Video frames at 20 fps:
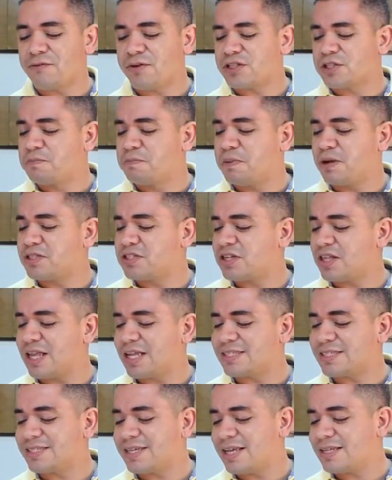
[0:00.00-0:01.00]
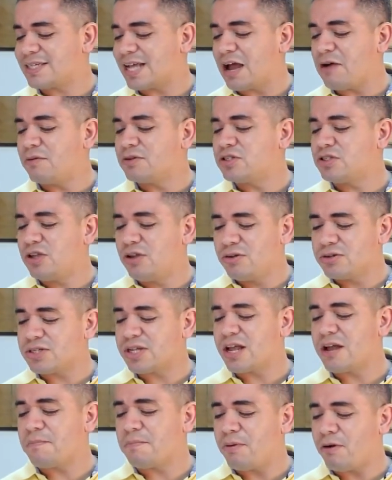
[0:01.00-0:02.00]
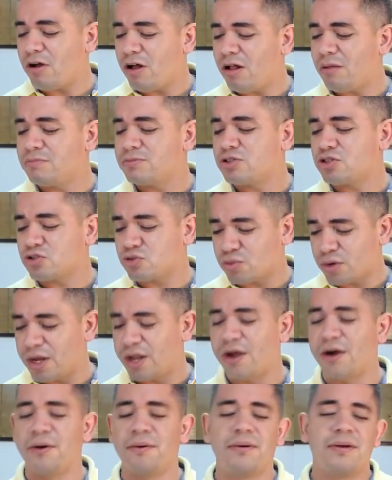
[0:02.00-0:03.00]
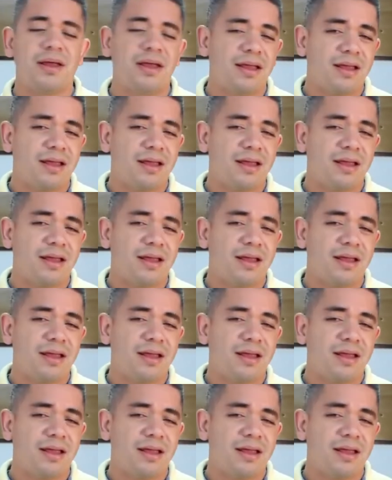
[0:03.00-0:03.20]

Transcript: of which Bud Gillette says, I was using a Palm Trio.